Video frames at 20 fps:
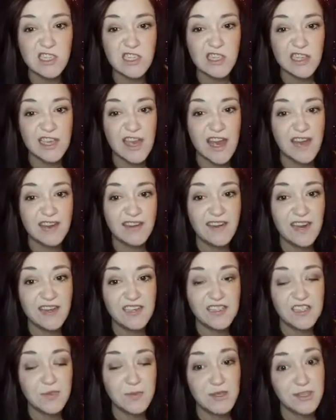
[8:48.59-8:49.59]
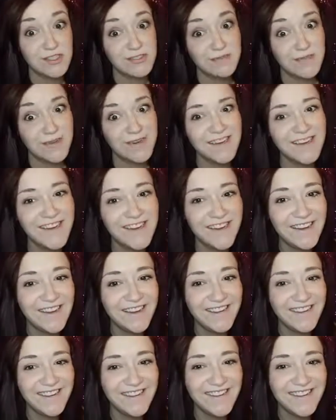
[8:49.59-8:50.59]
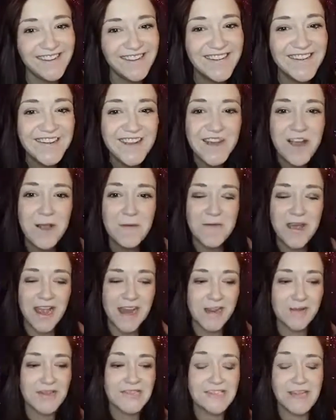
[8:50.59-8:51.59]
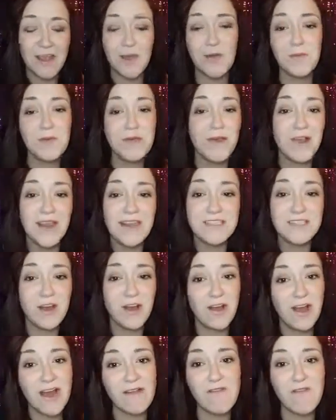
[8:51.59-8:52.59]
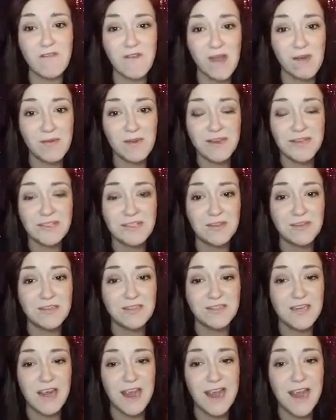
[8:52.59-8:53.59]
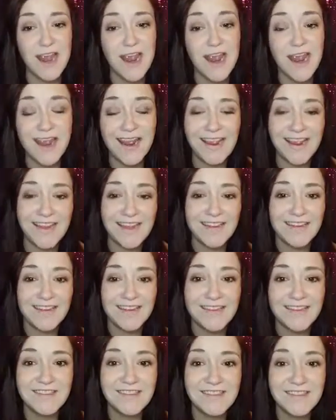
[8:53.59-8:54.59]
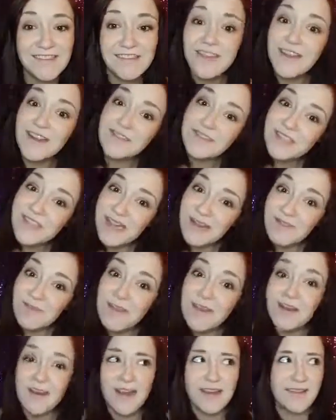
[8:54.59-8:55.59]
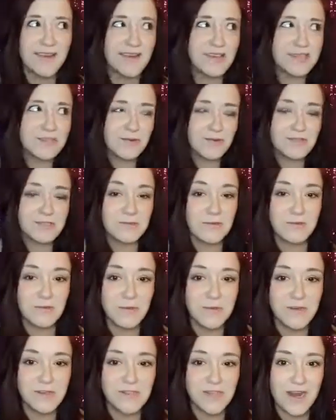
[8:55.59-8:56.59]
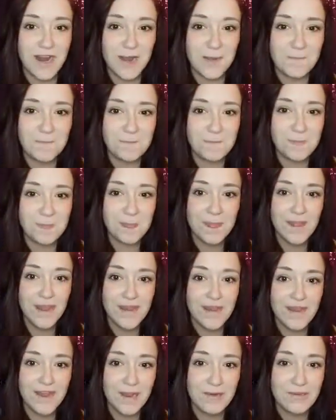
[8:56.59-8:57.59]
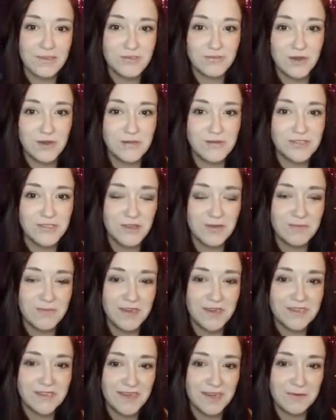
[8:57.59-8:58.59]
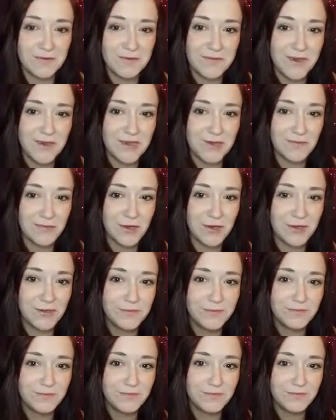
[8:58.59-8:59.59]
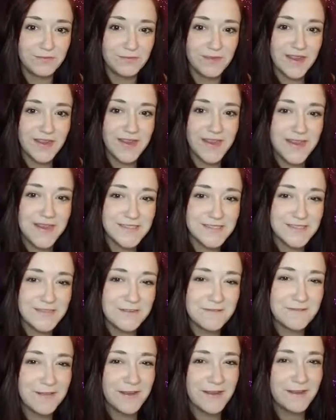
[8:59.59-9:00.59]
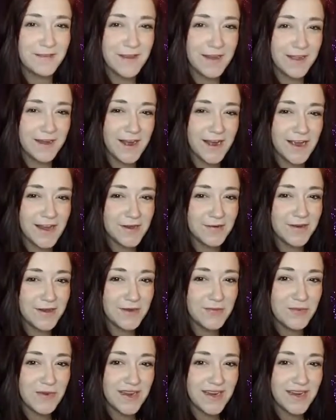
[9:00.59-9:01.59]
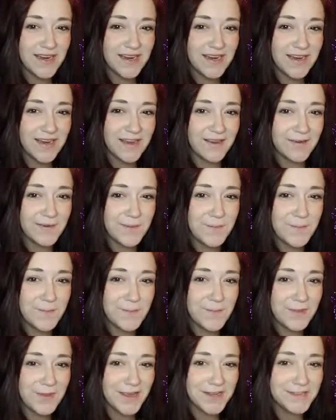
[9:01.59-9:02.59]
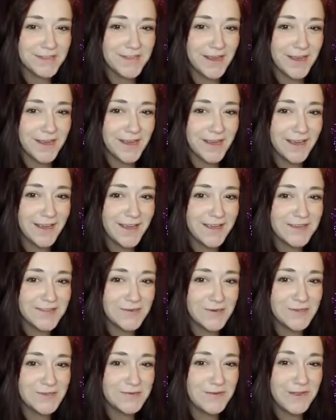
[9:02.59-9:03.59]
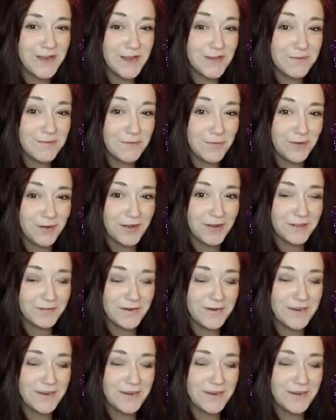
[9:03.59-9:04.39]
Yeah, not so much fun. But anyways, I hope you guys all have a fabulous Thursday and stay safe. And I think it's supposed to be warmer today. I wish Troy was home because then I would make him grill. Isn't it funny, like in Iowa, when it's like supposed to be like 43